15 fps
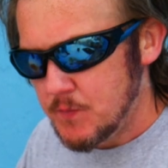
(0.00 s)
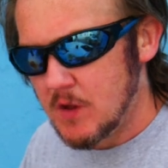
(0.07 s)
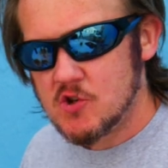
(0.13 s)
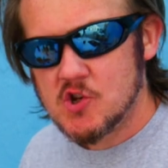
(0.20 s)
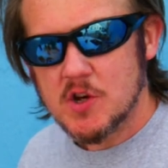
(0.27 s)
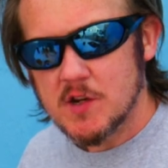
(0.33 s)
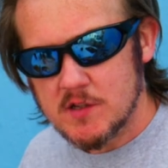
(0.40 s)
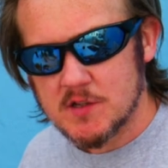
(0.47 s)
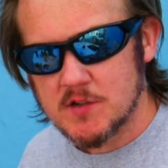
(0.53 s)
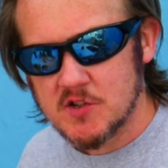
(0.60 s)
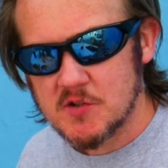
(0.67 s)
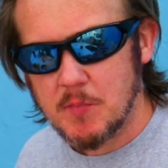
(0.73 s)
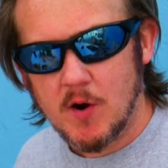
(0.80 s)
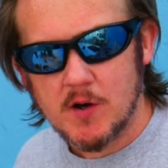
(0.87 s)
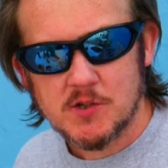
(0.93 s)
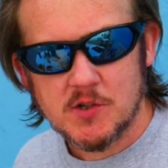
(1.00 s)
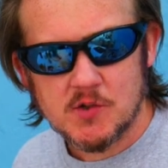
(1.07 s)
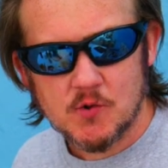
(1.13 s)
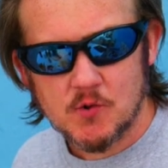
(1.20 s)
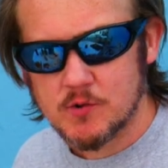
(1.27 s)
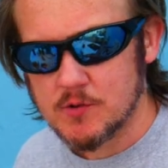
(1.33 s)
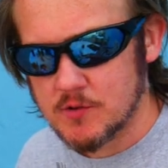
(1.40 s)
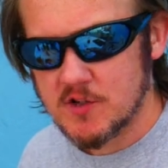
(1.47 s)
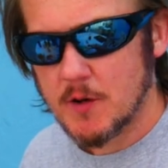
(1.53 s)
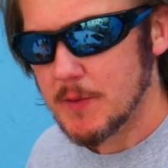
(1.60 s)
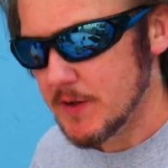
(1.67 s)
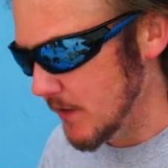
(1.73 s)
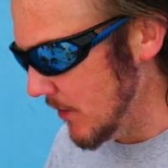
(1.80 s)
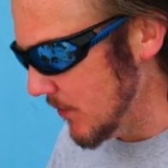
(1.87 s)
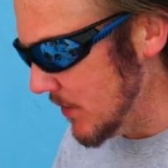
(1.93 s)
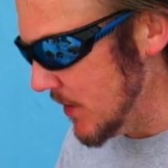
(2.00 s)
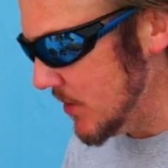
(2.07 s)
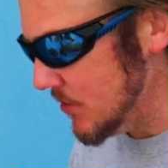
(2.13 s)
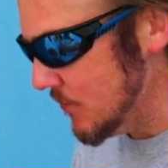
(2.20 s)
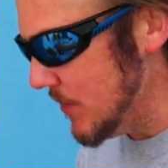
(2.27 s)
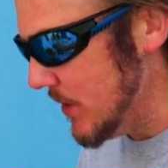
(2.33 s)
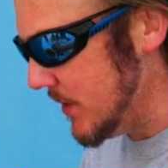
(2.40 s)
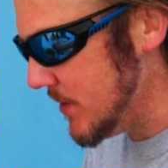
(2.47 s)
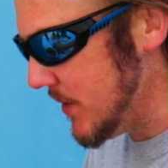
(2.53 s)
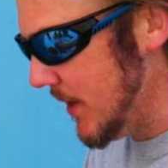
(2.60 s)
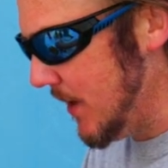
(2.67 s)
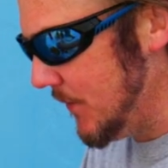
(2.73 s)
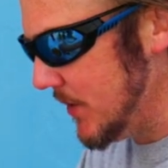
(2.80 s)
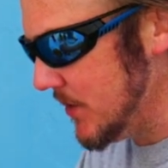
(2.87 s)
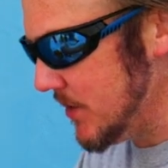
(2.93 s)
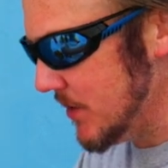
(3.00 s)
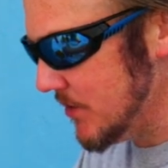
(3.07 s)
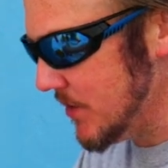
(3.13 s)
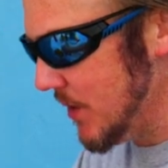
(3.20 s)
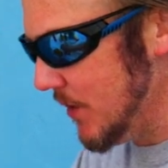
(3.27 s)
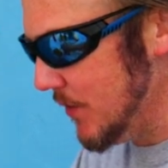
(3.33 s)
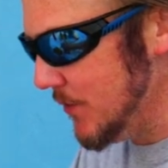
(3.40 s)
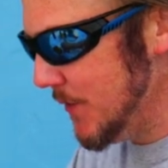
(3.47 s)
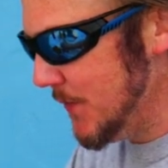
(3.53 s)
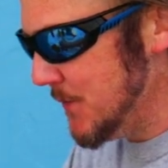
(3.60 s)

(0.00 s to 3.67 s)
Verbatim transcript: cheese and a spicy sauce or something. You know, you need to really see how these things go.